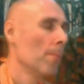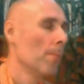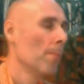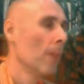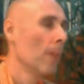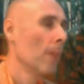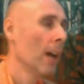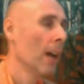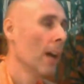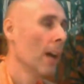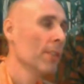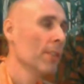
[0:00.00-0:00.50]

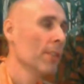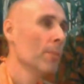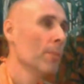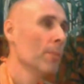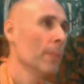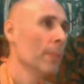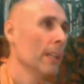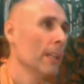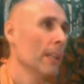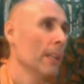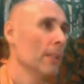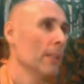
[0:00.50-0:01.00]
other
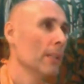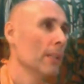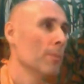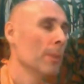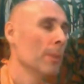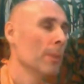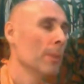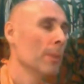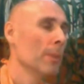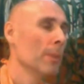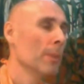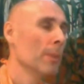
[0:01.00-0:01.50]
beings, but
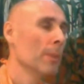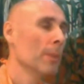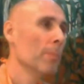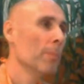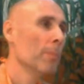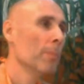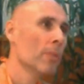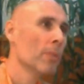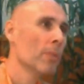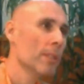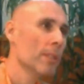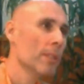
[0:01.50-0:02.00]
beings who are
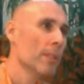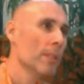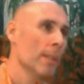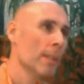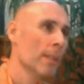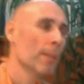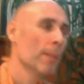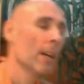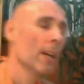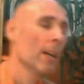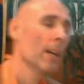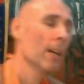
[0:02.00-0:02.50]

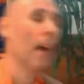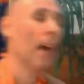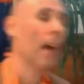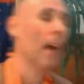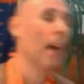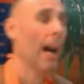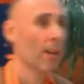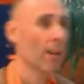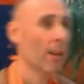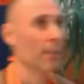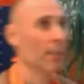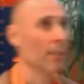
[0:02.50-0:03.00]
somehow
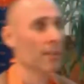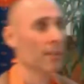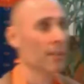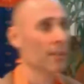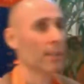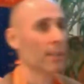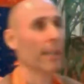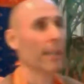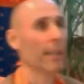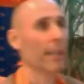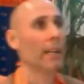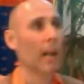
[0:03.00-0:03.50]
ours,
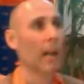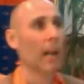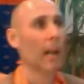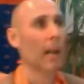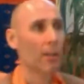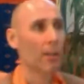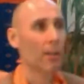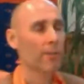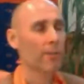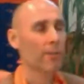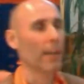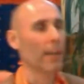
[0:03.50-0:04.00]
our
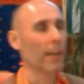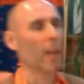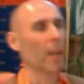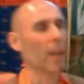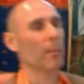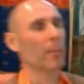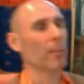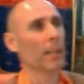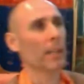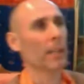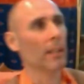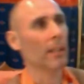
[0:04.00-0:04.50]
family,
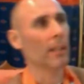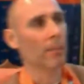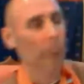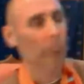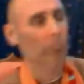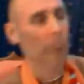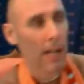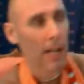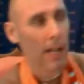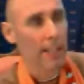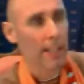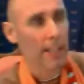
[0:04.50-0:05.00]

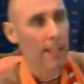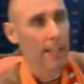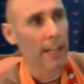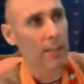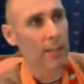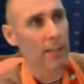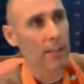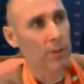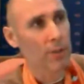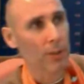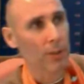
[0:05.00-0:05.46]
my nation,